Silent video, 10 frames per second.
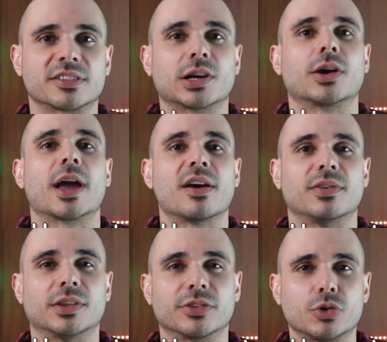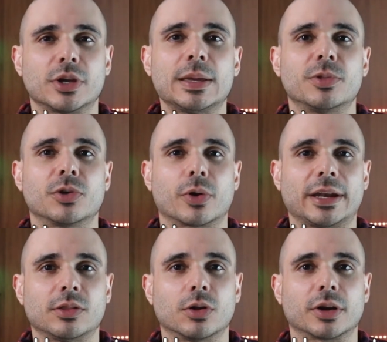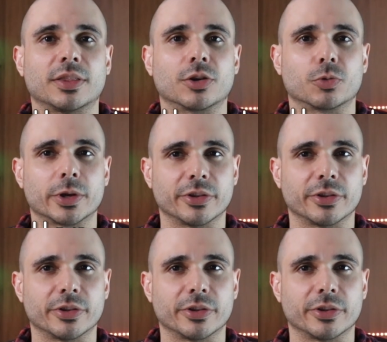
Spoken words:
like Sarah Evans who keep the grainy look in their